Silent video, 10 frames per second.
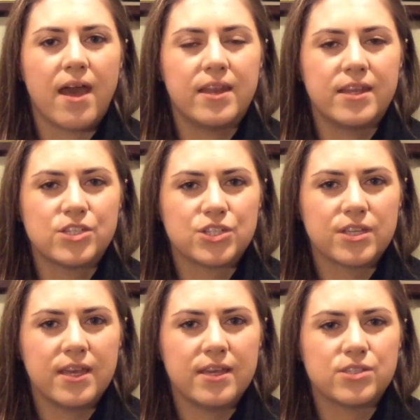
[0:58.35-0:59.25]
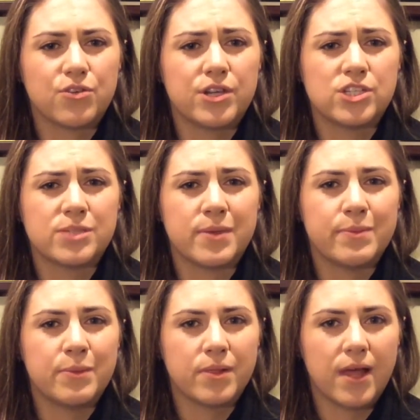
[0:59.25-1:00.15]
Initially, secretions may
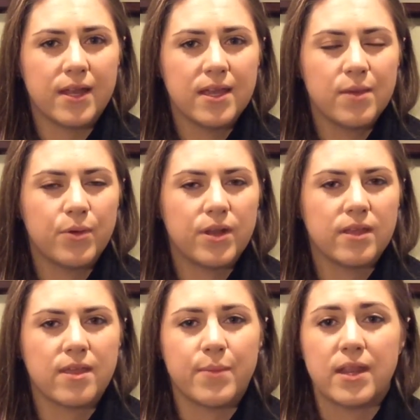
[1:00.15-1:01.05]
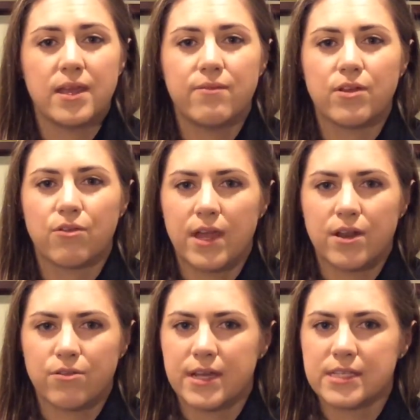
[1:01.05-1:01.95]
be bloody, putting them at even
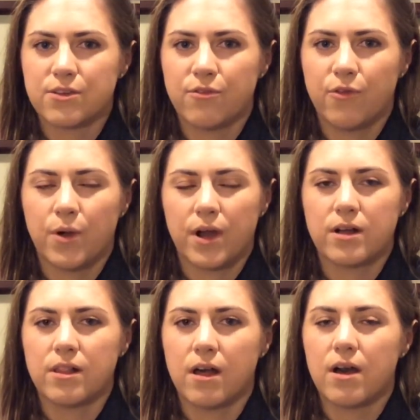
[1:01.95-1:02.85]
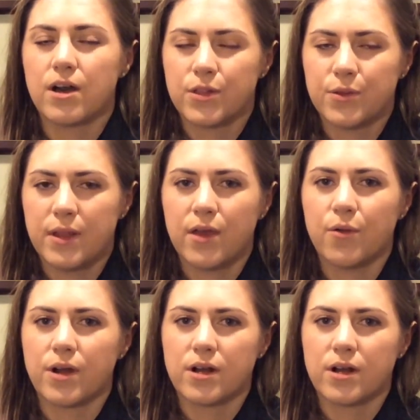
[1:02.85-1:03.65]
greater risk for occluding or